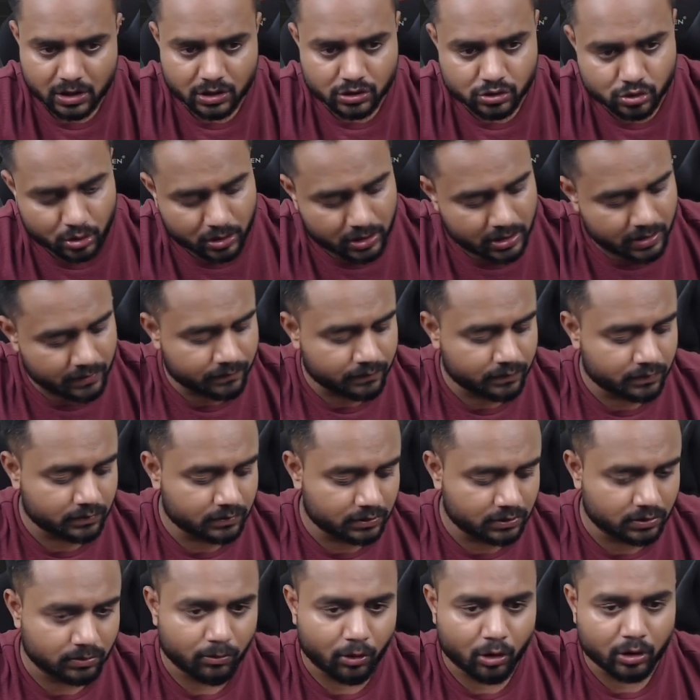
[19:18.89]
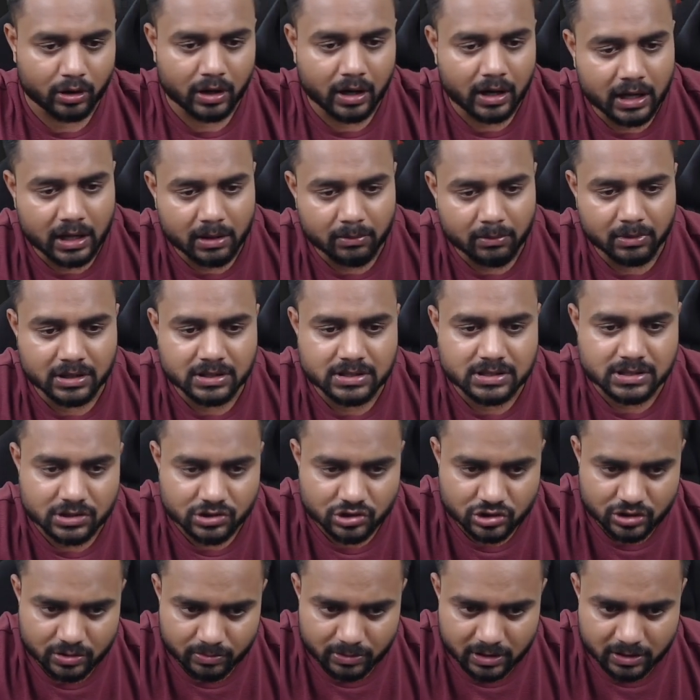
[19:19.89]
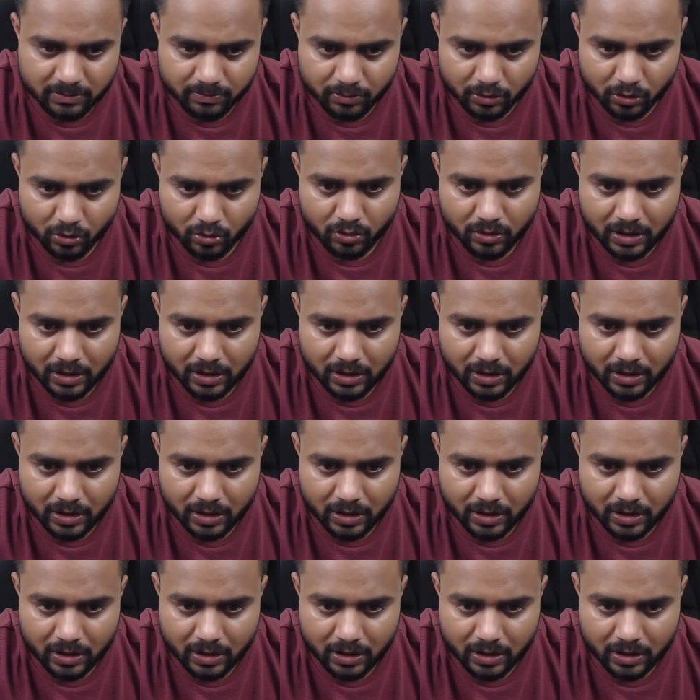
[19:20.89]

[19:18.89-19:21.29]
So if model name is Gemini Pro,